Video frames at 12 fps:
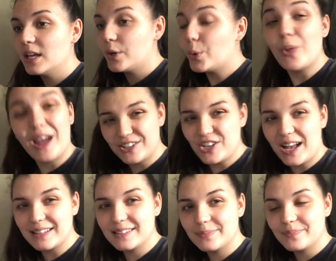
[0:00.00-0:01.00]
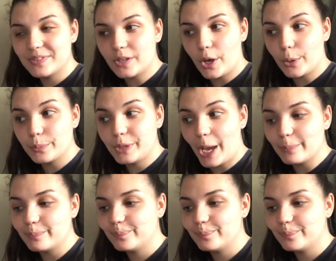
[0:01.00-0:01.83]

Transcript: all that jazz so yeah